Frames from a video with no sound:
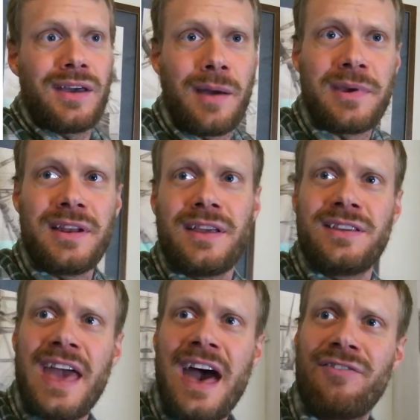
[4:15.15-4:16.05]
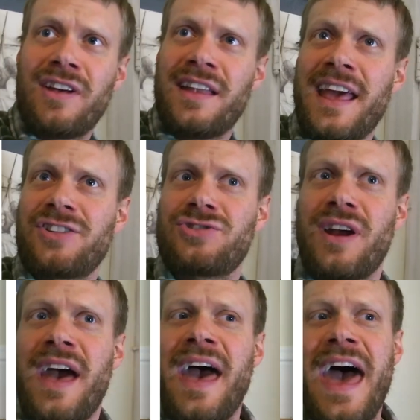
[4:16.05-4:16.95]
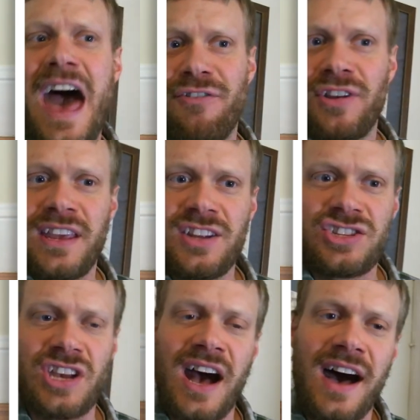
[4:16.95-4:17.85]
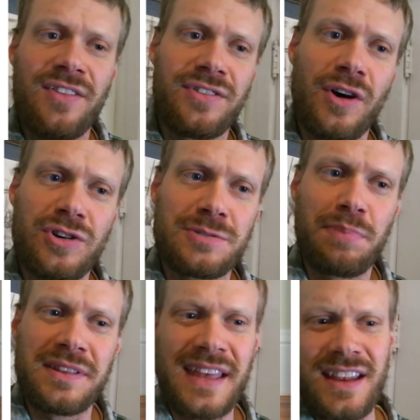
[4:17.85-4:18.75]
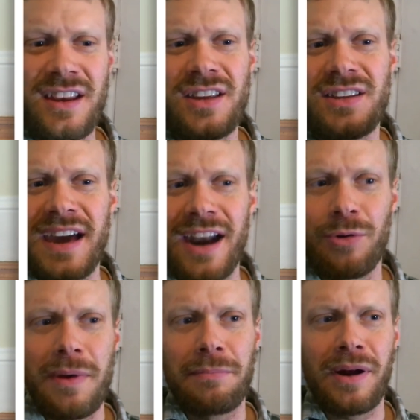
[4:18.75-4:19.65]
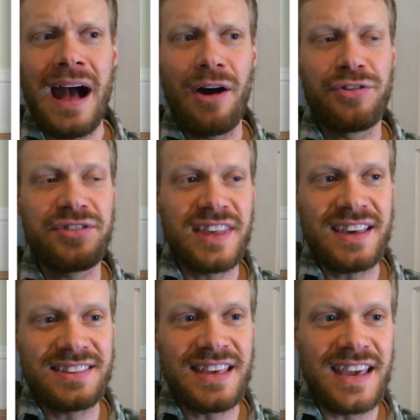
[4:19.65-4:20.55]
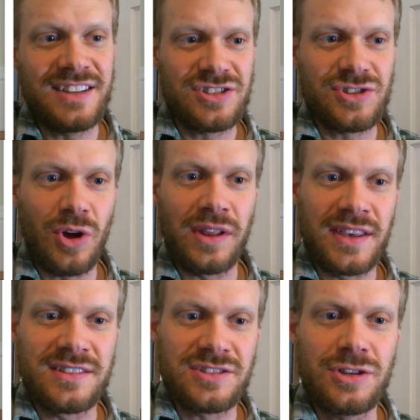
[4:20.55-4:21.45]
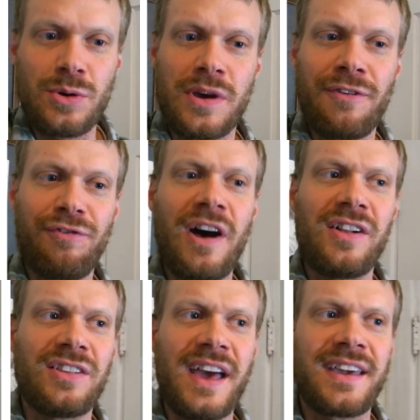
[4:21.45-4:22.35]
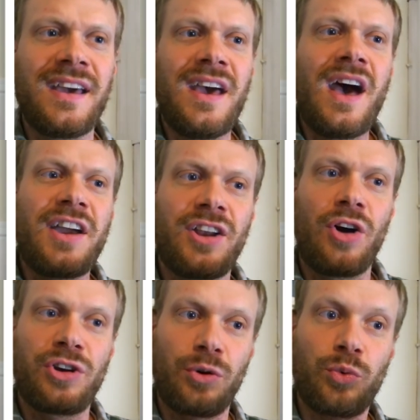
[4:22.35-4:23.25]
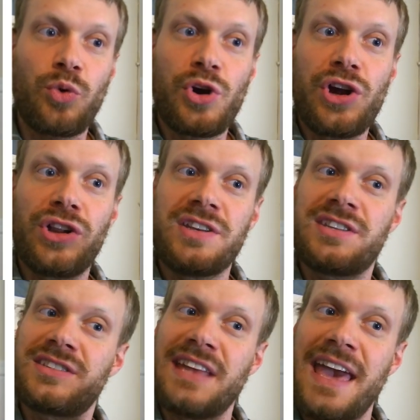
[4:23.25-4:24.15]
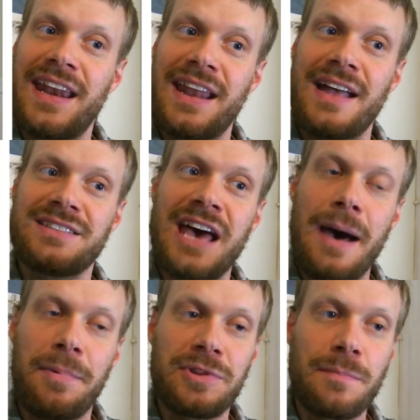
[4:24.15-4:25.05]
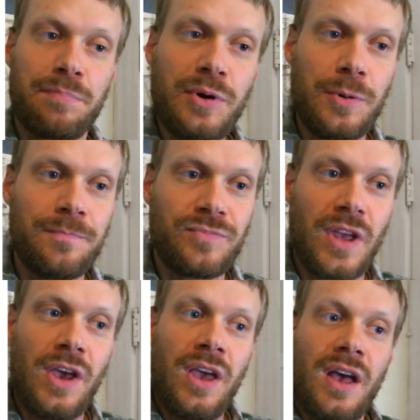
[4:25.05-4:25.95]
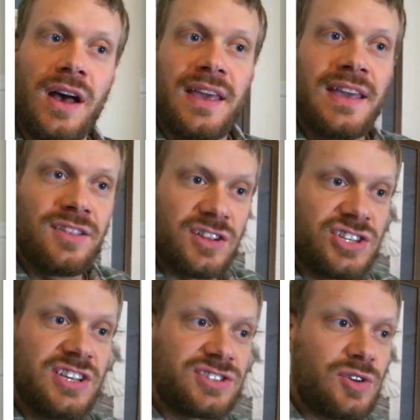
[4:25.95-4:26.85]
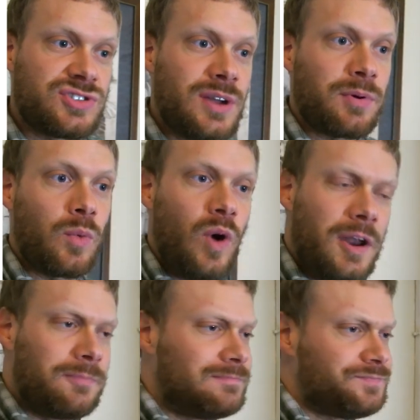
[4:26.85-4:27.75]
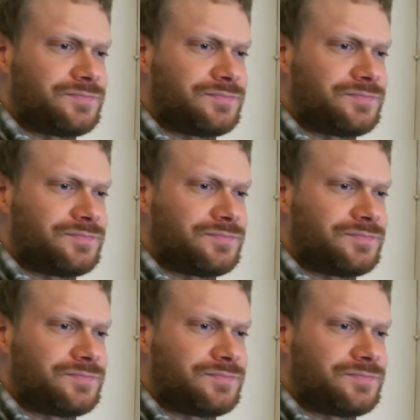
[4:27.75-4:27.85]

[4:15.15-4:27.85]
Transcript: I mean, you have an extra half an inch on those, but then you got to remember how thick the insole is too. It felt like, you know, you're really standing on top of the boot in the Chisos number one.